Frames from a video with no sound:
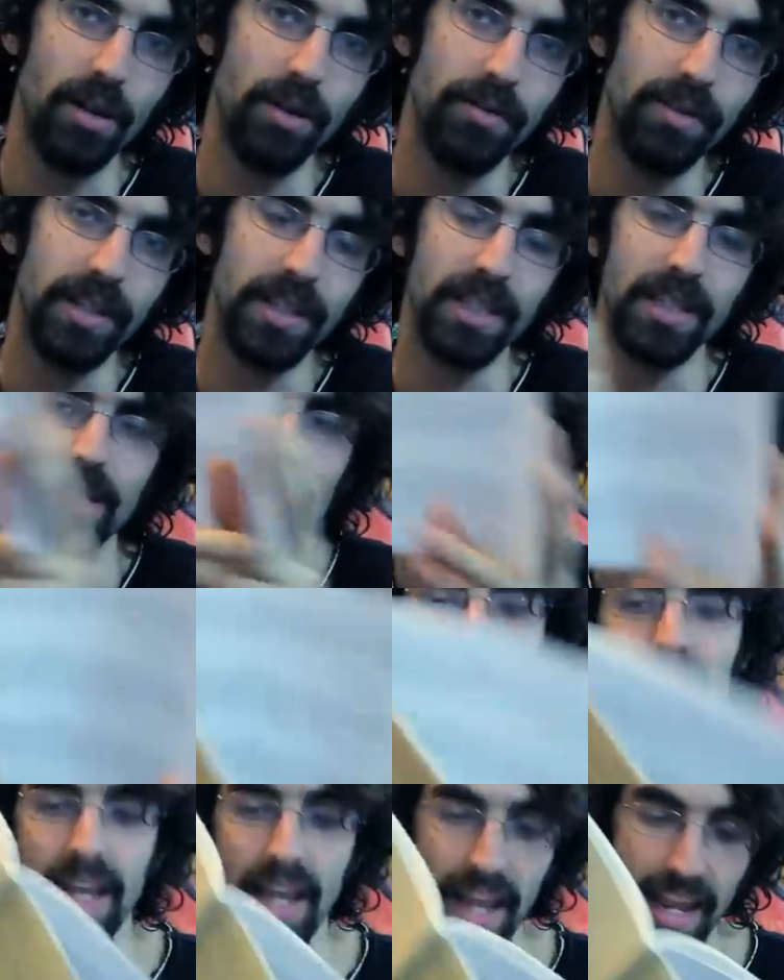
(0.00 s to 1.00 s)
Novus
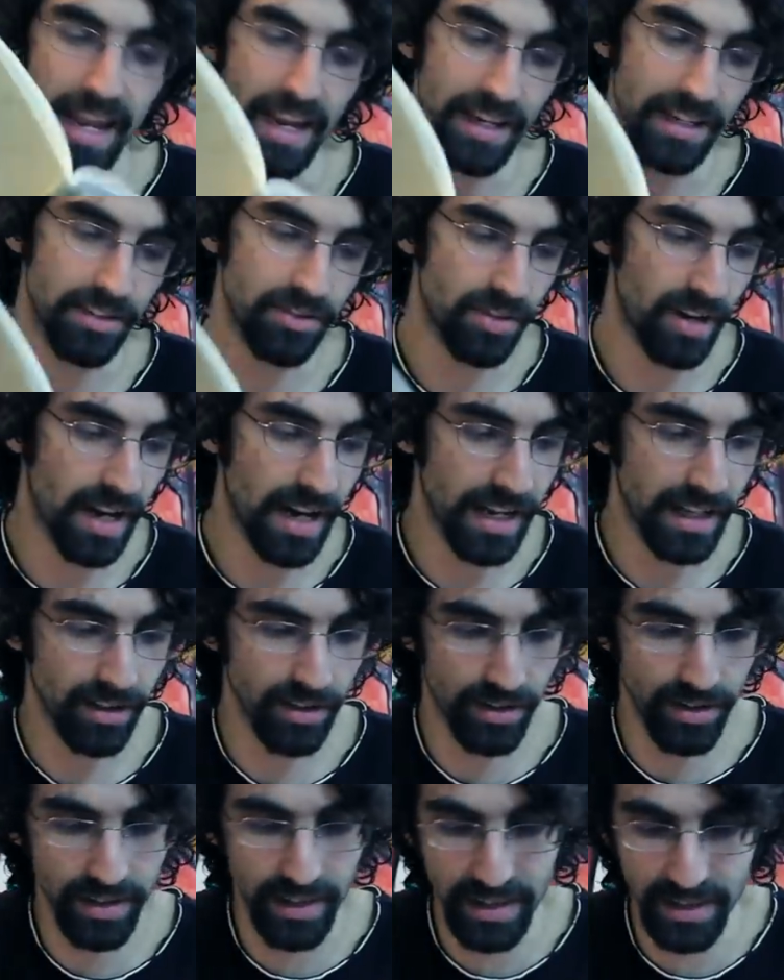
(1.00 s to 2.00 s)
and try
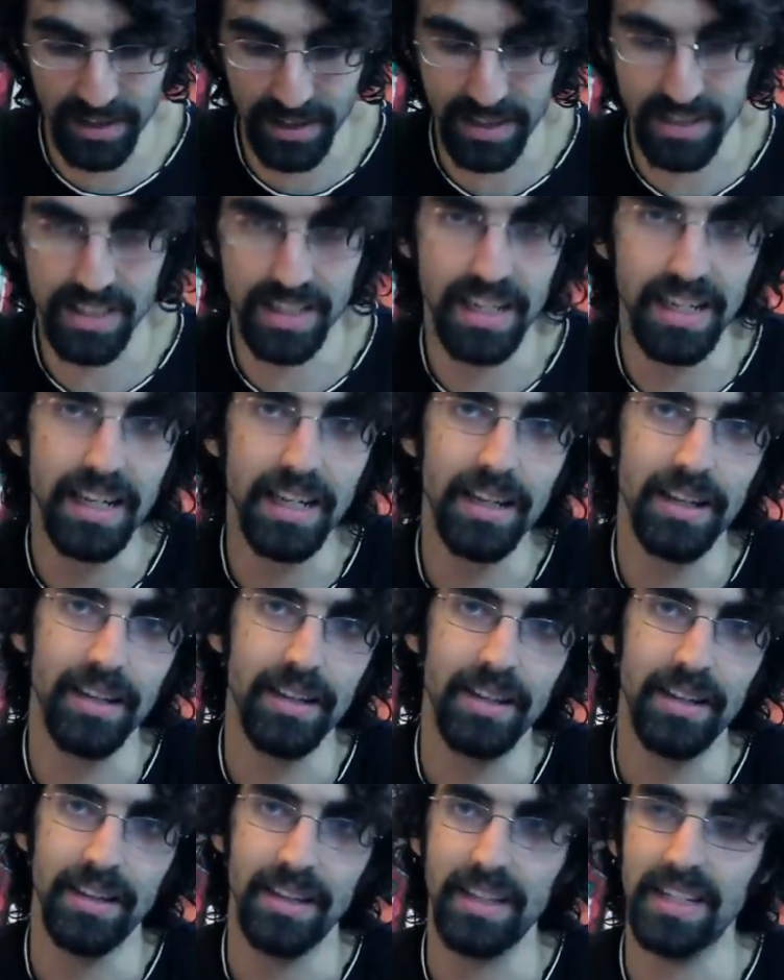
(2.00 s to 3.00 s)
learning to sing